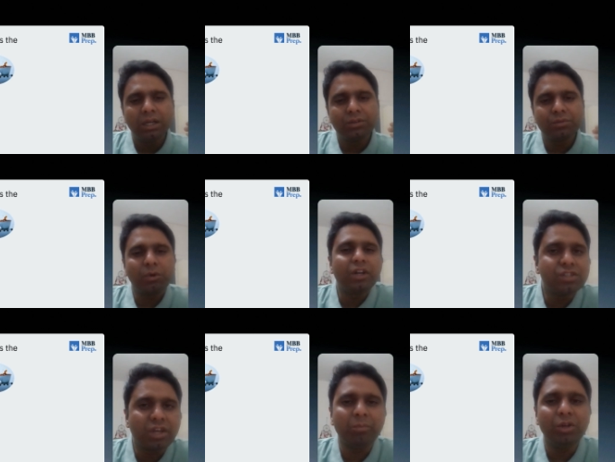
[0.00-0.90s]
So what
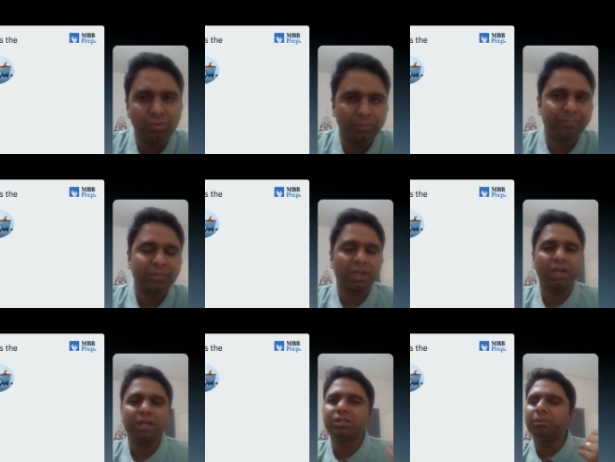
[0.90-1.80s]
does Jamie do?
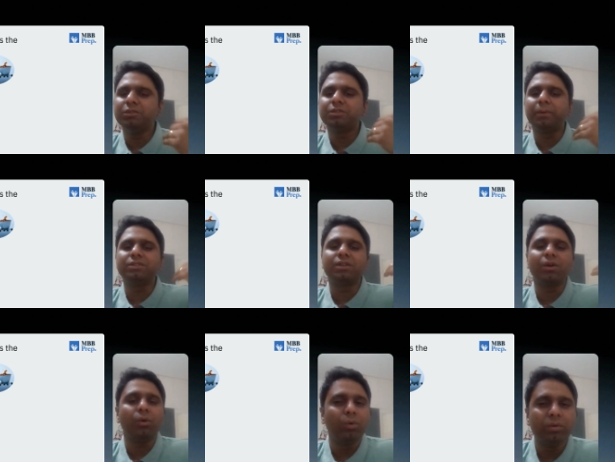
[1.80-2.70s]
Right? Jamie spends the
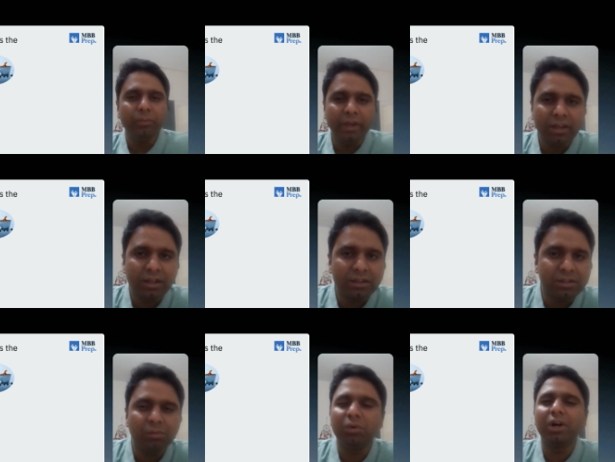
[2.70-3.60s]
whole weekend
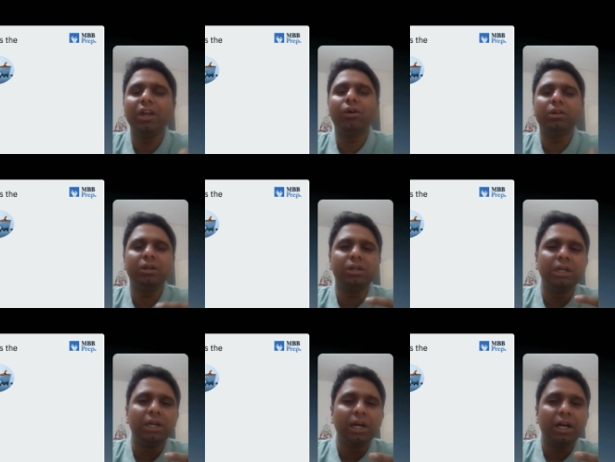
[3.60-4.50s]
working on a
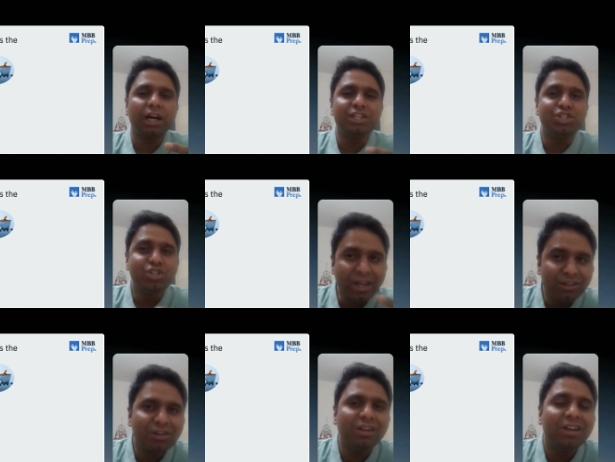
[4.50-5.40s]

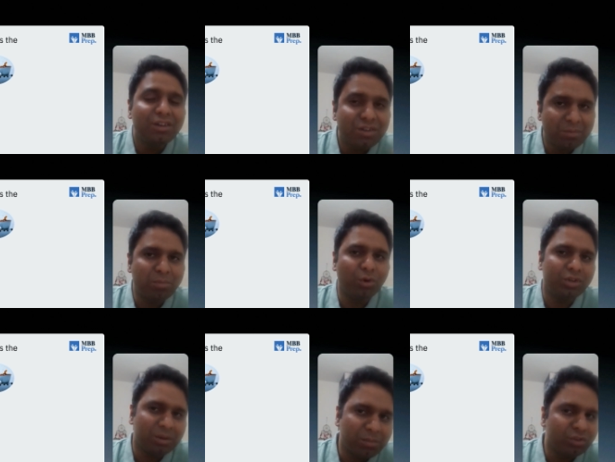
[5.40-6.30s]
general
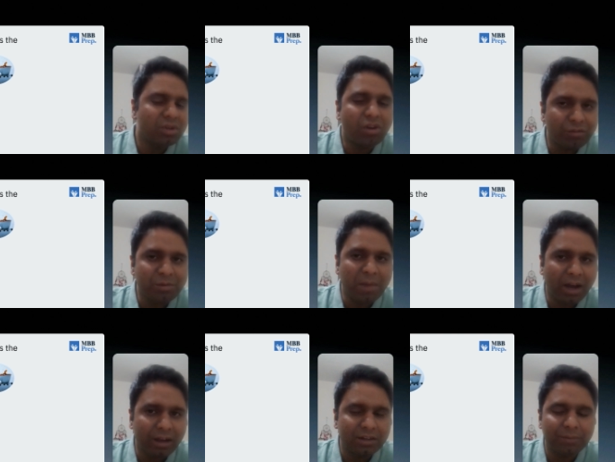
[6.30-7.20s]
report about the coffee
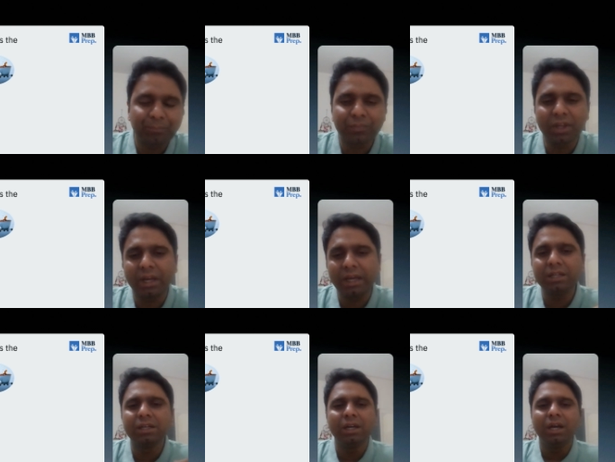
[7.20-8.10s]
market, right?
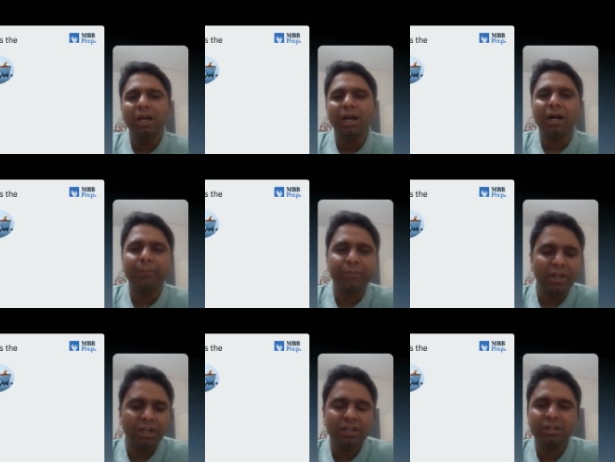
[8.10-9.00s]
And
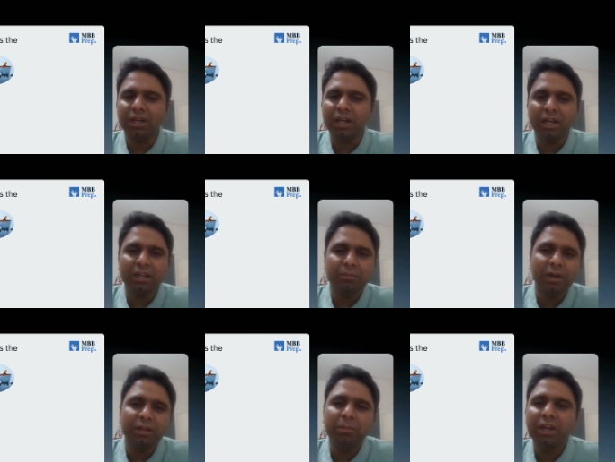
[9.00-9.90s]
he
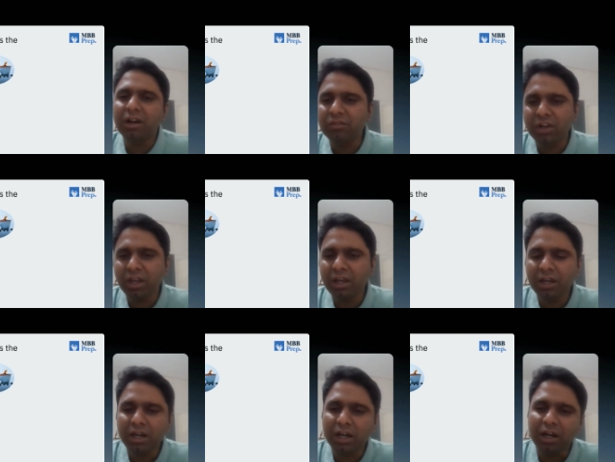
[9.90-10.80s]
might be covering